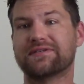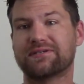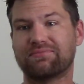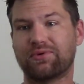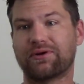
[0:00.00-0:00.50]
It's
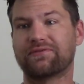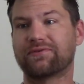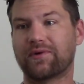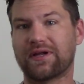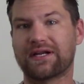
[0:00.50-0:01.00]
important
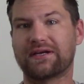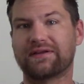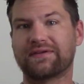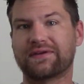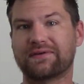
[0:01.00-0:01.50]
for a lot
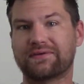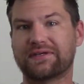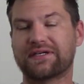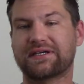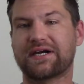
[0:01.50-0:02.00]
of you know
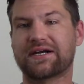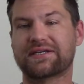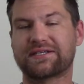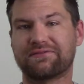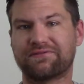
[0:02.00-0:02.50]

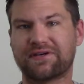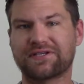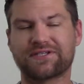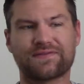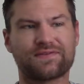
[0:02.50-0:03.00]
cognitive
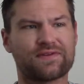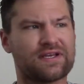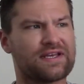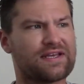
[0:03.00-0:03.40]
functions,